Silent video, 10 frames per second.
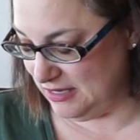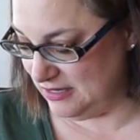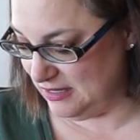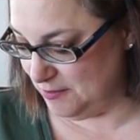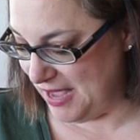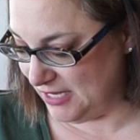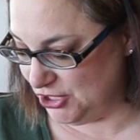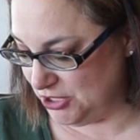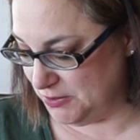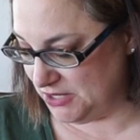little package
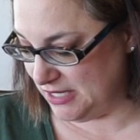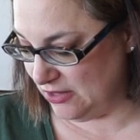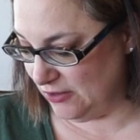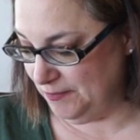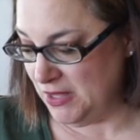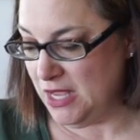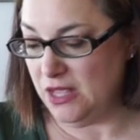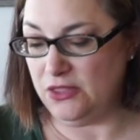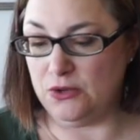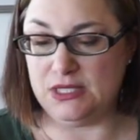she put together.
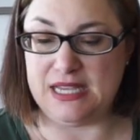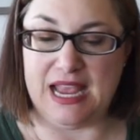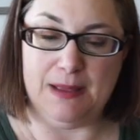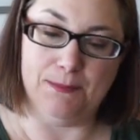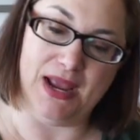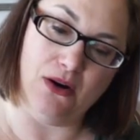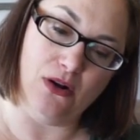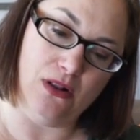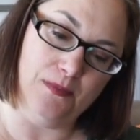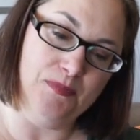There was a
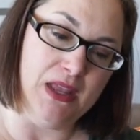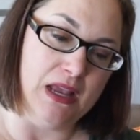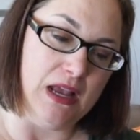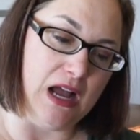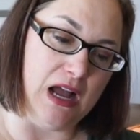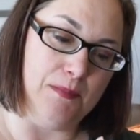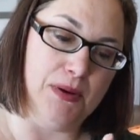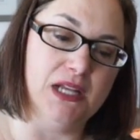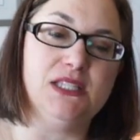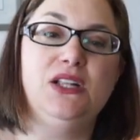barrel
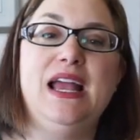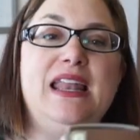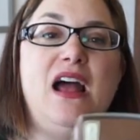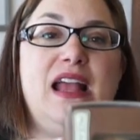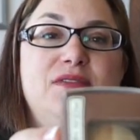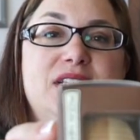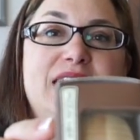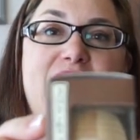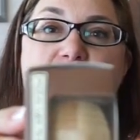puzzle. And I have to say,